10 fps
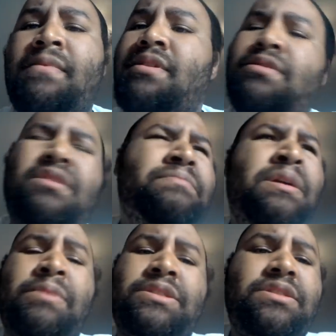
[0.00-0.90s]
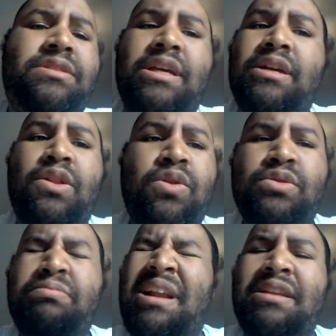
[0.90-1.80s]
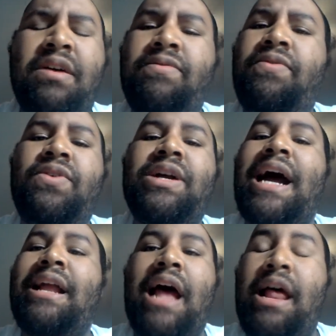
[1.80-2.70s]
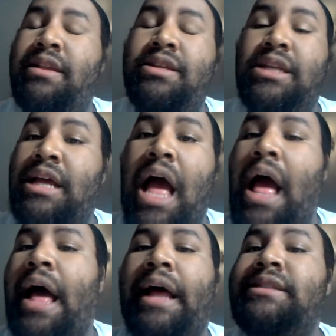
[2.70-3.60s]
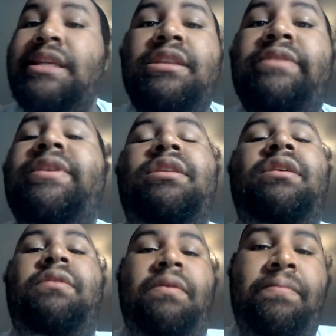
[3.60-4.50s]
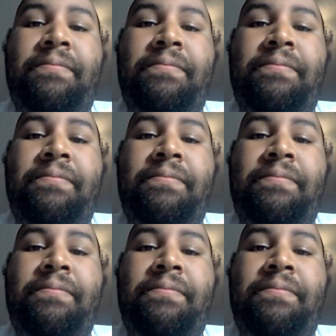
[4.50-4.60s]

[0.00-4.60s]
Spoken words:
You know, me and my sister ain't close, but I never forgot. I didn't even know.